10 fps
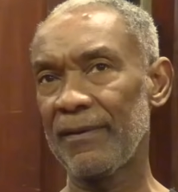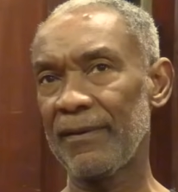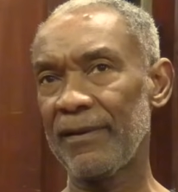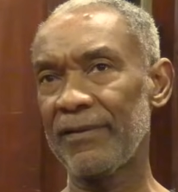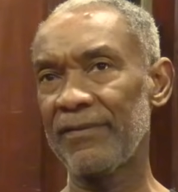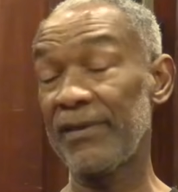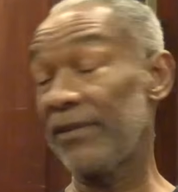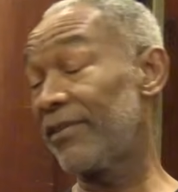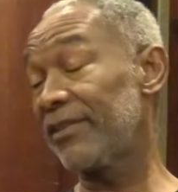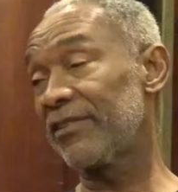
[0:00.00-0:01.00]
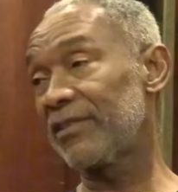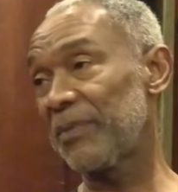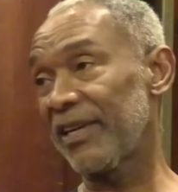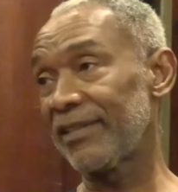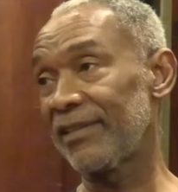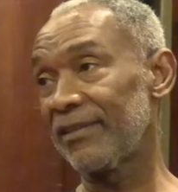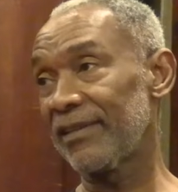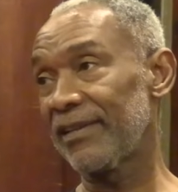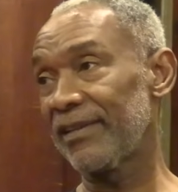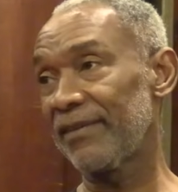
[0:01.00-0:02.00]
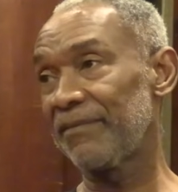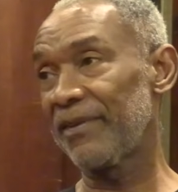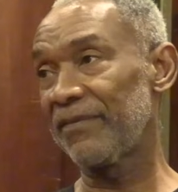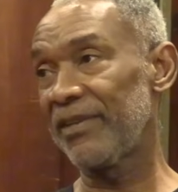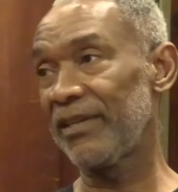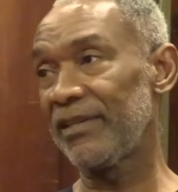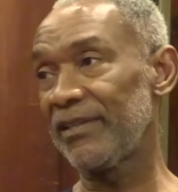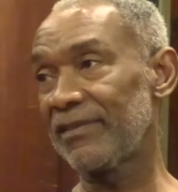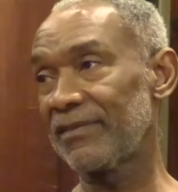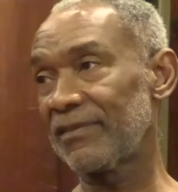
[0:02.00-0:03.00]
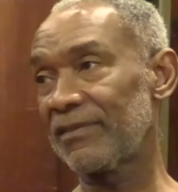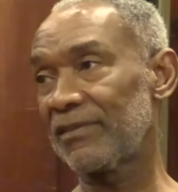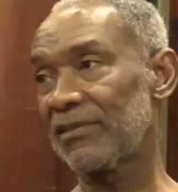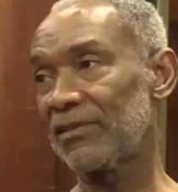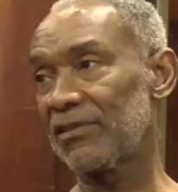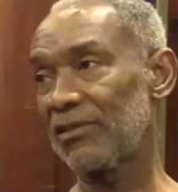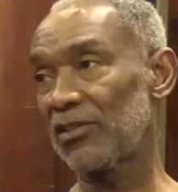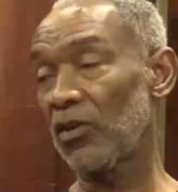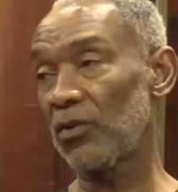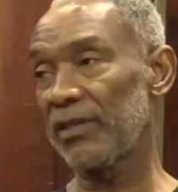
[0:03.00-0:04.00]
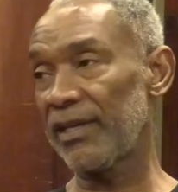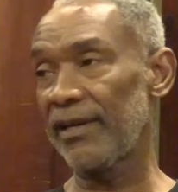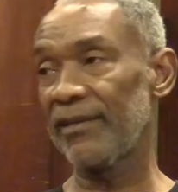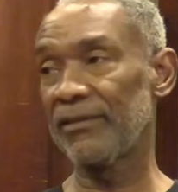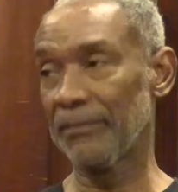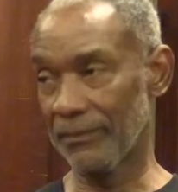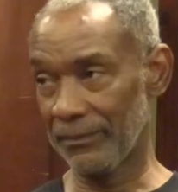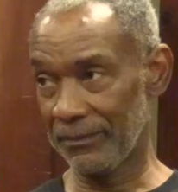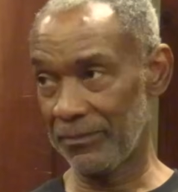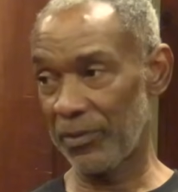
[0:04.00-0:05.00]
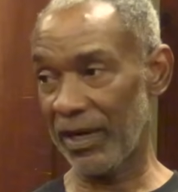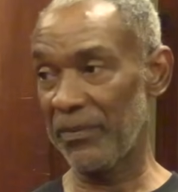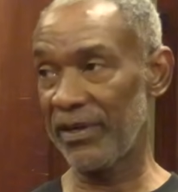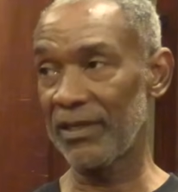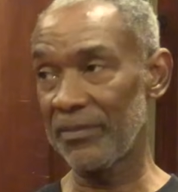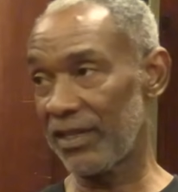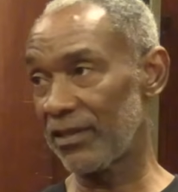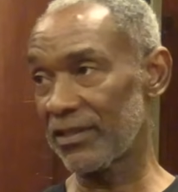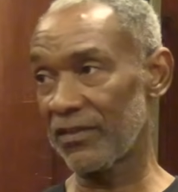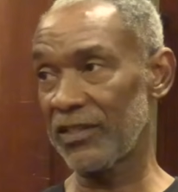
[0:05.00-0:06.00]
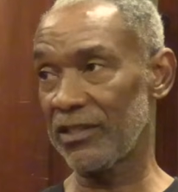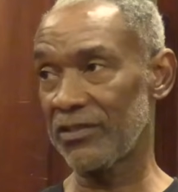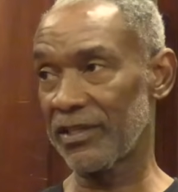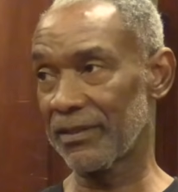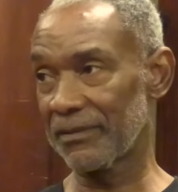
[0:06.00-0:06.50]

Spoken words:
in retrospect, they really stuck together primarily because of children.